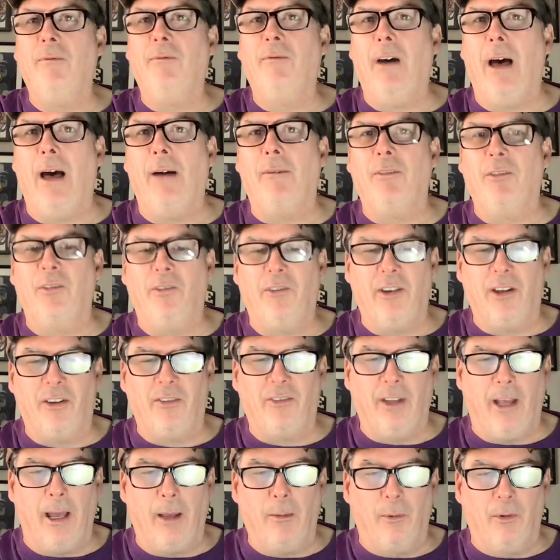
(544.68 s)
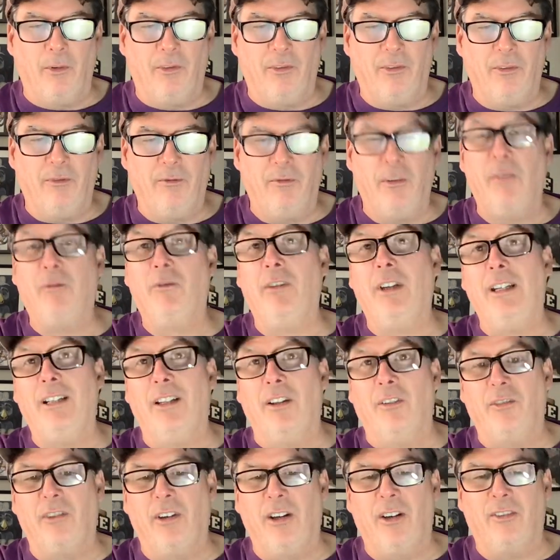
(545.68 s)
5-6,
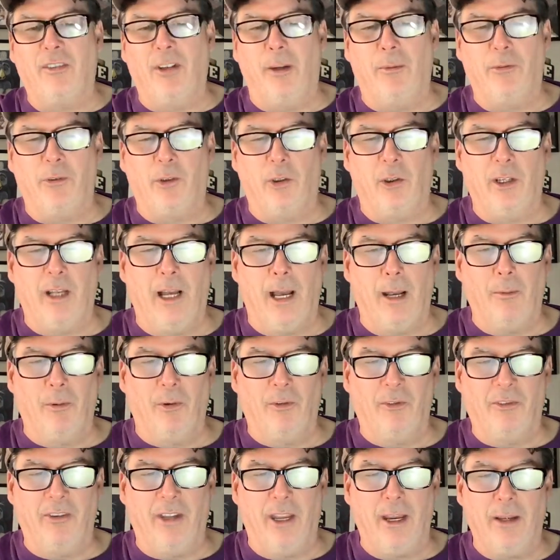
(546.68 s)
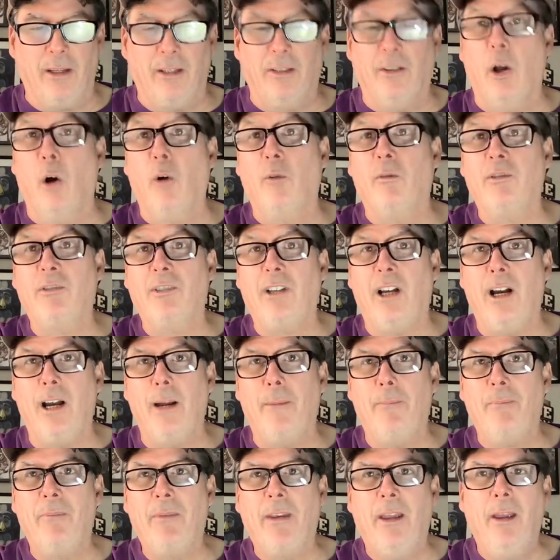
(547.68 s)
15-6, Iowa State in
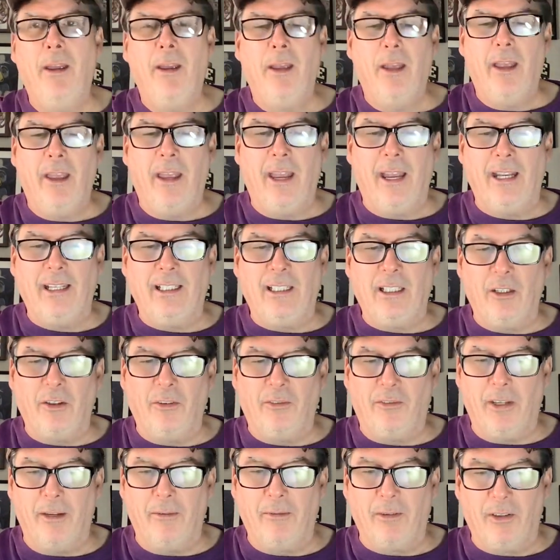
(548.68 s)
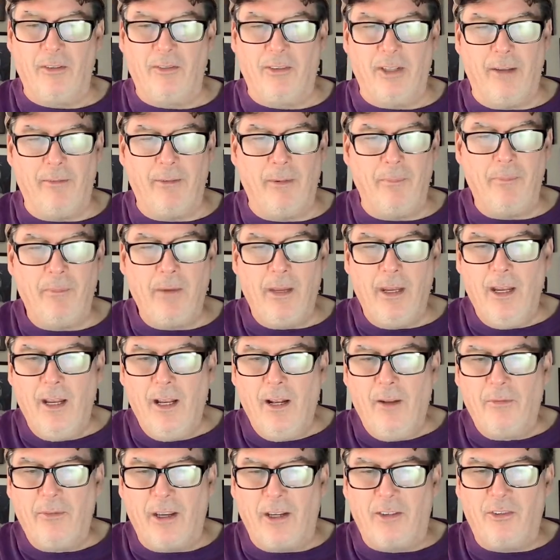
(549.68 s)
overtime, 80-77.
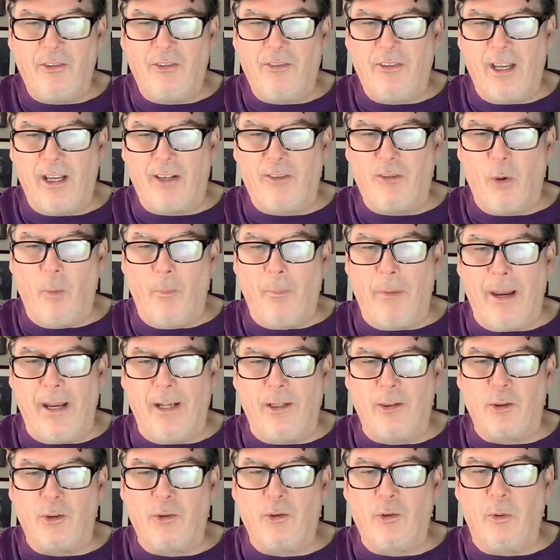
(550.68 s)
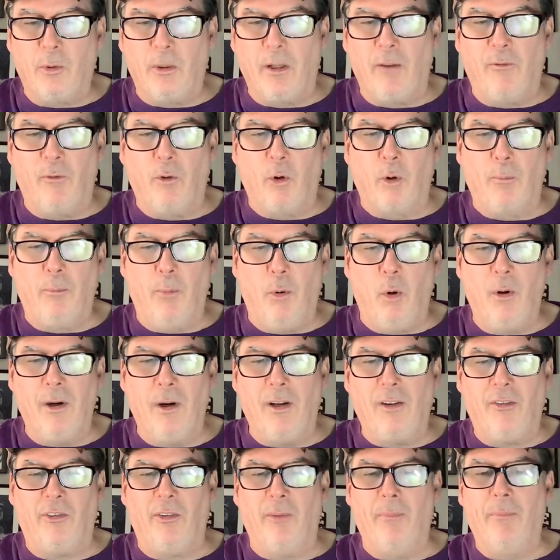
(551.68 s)
Texas Tech's O'Banner, 24
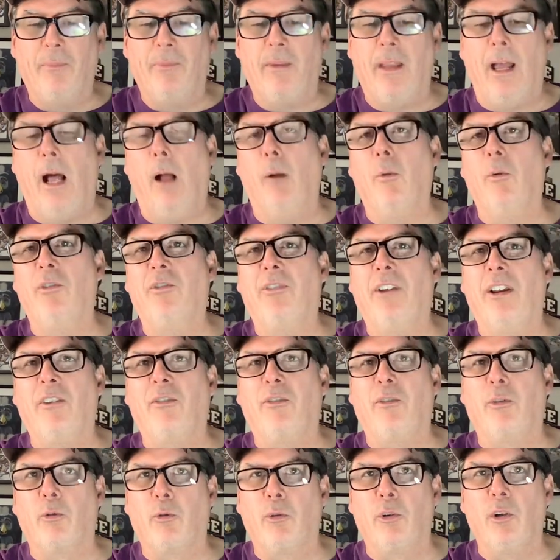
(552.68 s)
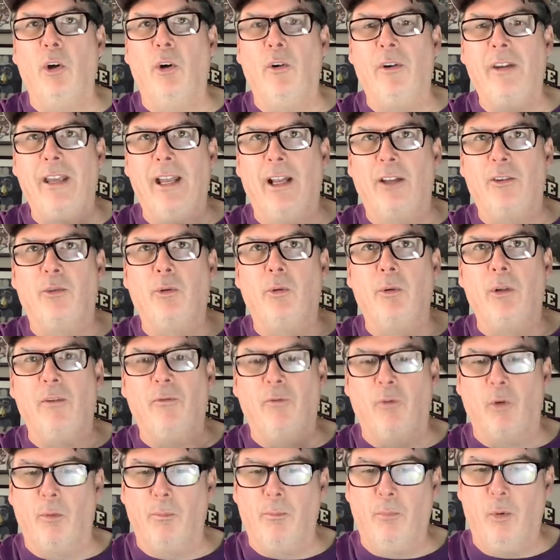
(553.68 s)
points. Iowa State's Grill, he had
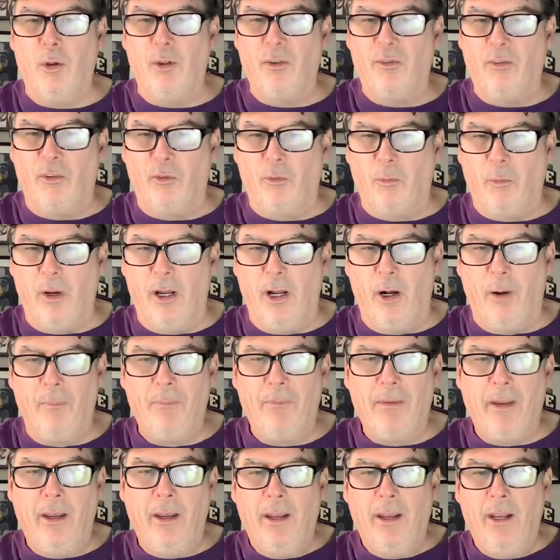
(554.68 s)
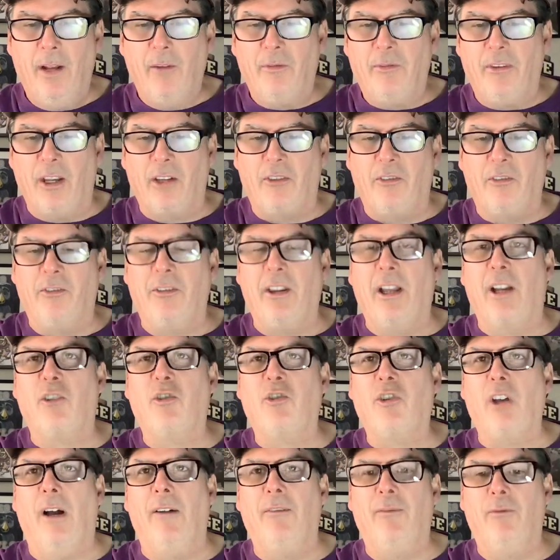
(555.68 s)
24 points as well. Texas Tech
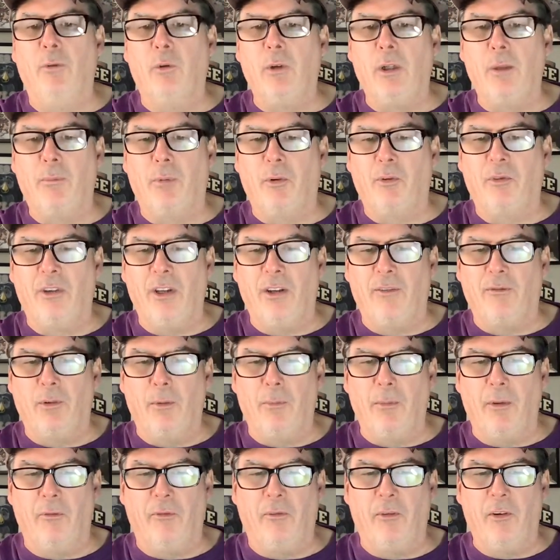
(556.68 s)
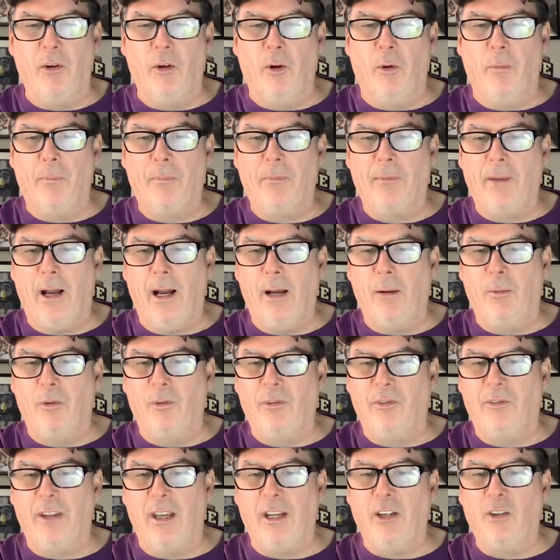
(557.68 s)
shot 40% from the field. Iowa
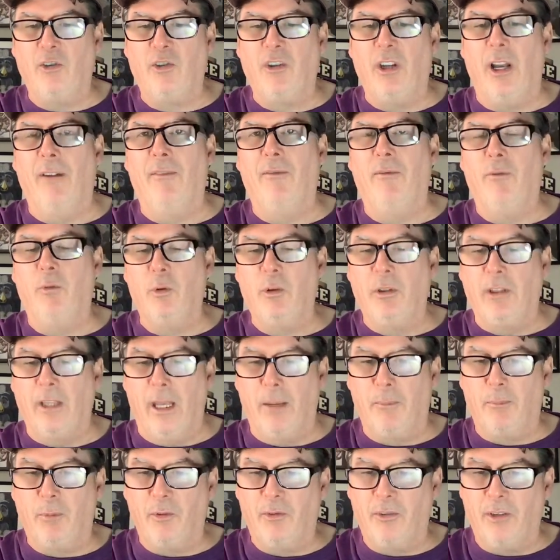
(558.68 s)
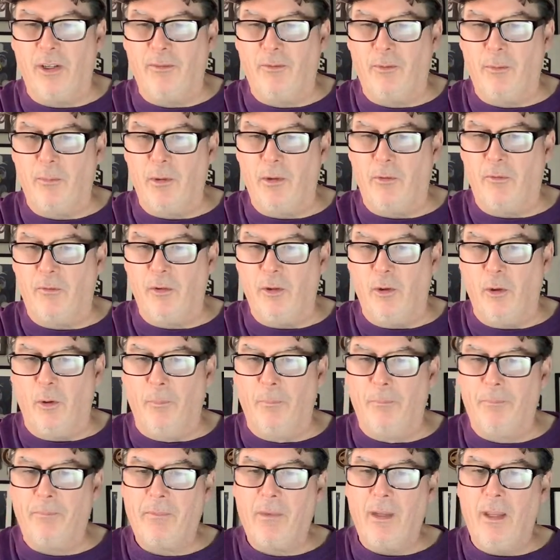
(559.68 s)
State shot 48% from the
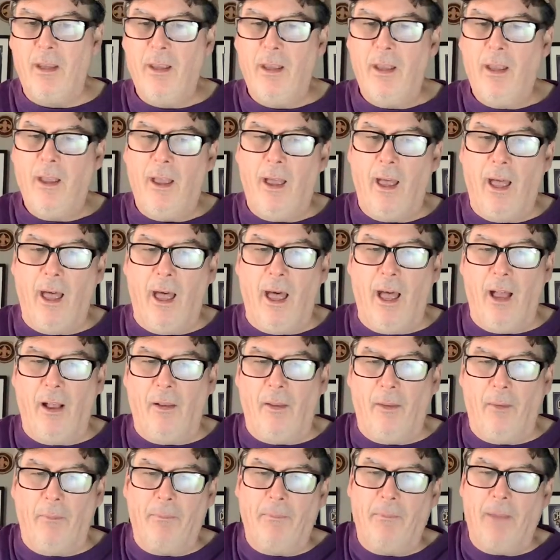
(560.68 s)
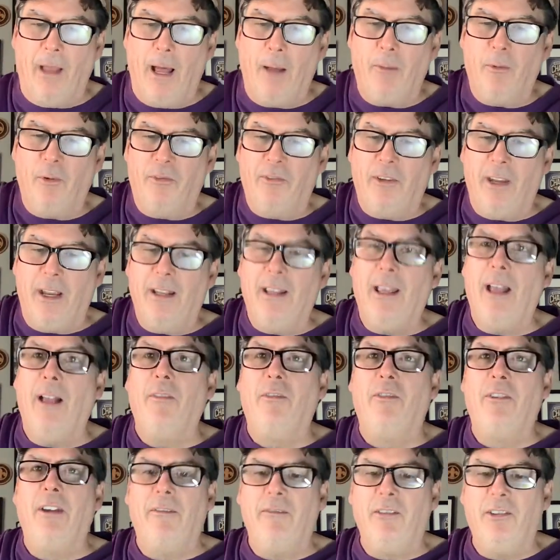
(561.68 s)
field. Iowa State
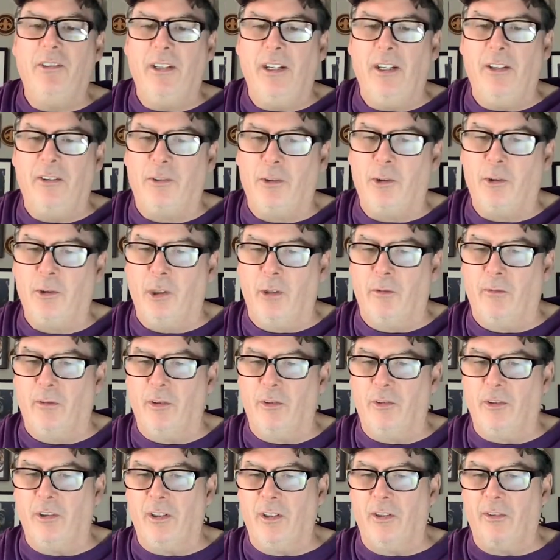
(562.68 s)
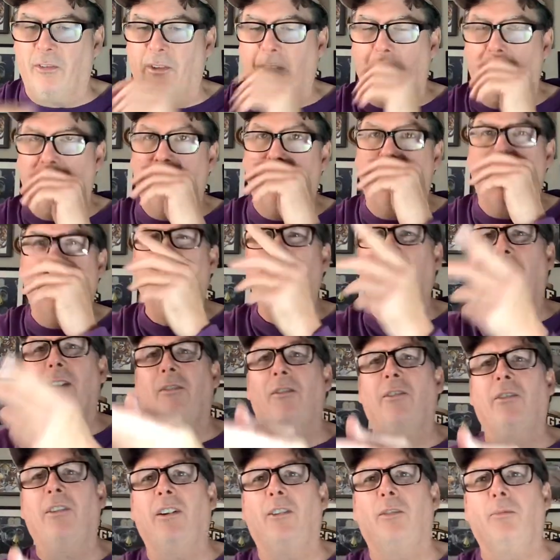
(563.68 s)
had 17 turnovers in this game. They also
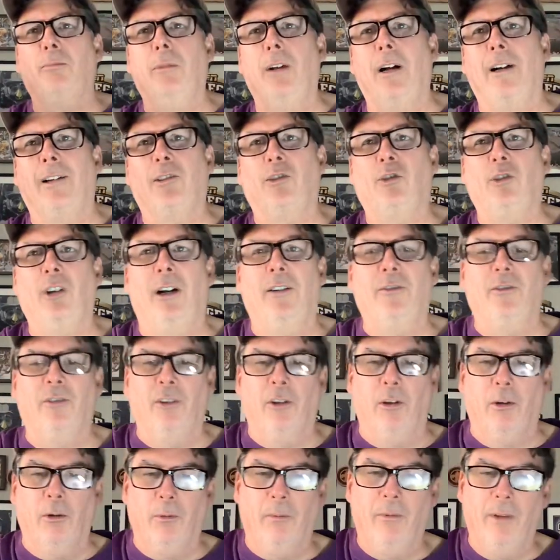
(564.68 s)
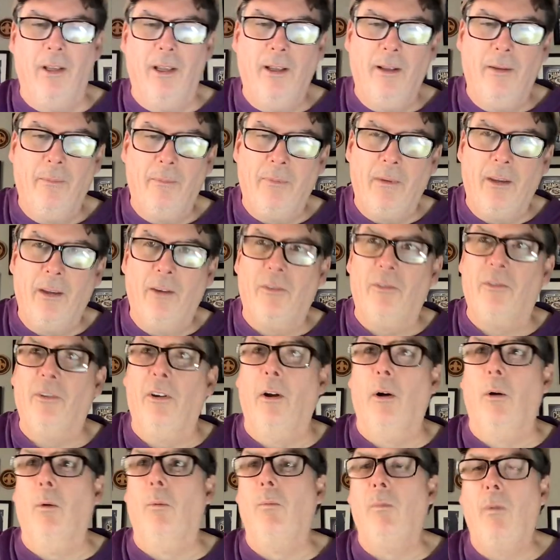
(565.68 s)
had 6 blocked shots, though.
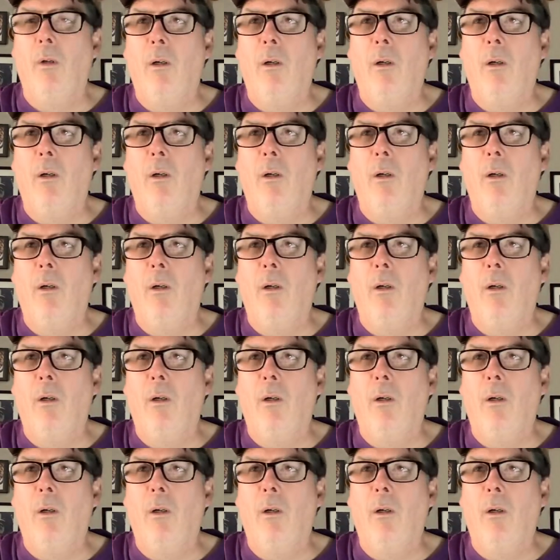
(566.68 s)
So,